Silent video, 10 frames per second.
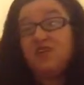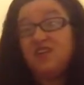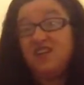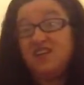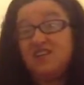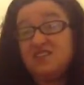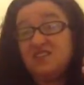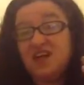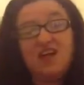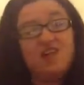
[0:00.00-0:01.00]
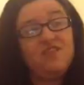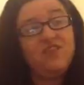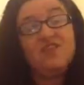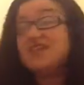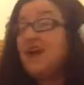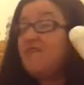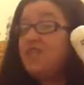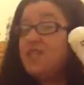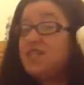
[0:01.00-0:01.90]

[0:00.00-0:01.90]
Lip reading: years, and I think it's time for it